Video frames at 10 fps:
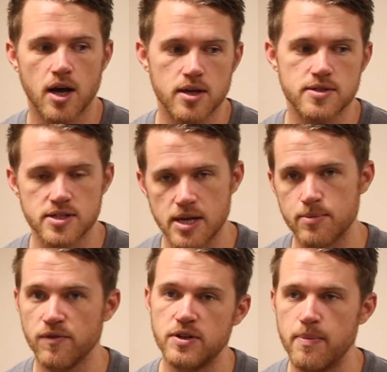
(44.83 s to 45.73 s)
since I
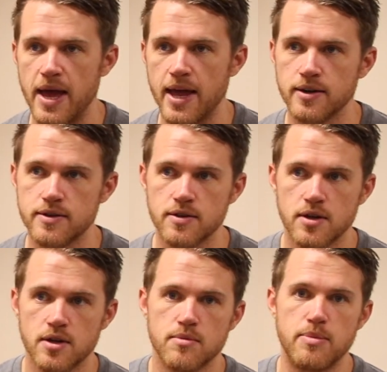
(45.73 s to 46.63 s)
moved to Bend
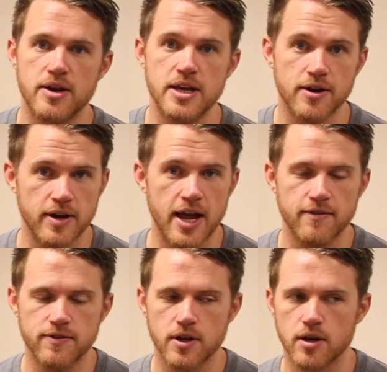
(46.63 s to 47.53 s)
about 1.5
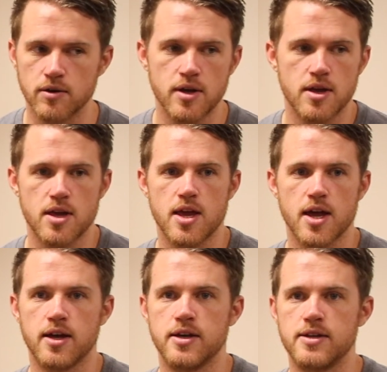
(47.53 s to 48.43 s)
years ago.
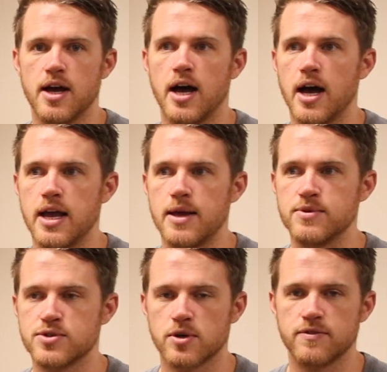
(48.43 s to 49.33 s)
And it
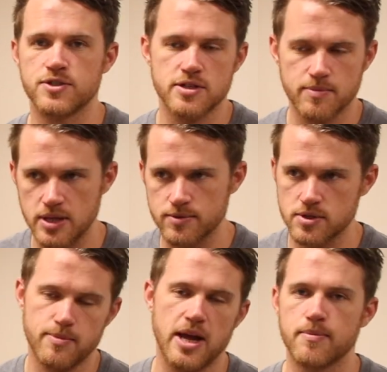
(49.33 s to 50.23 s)
was sort of just something that was on
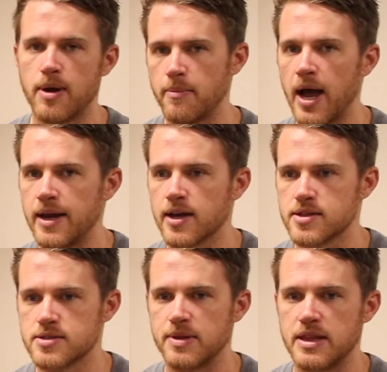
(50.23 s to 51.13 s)
the back of my mind,
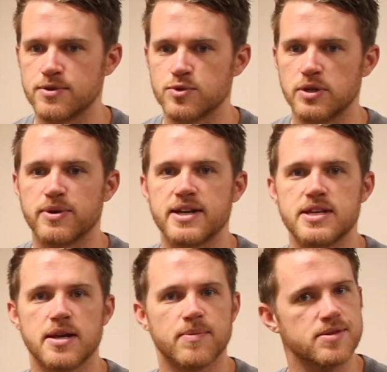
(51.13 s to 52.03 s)
not something that was really
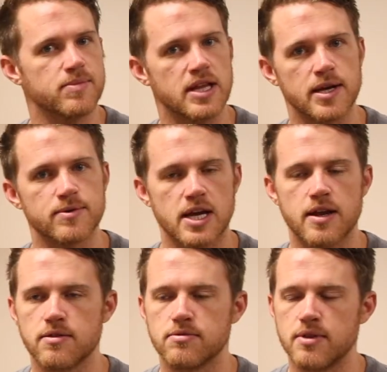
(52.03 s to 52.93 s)
pressing, but something that I was kind
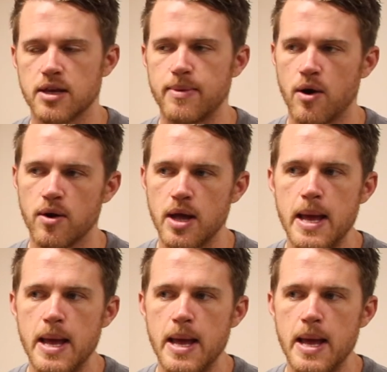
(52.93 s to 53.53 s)
of thinking about,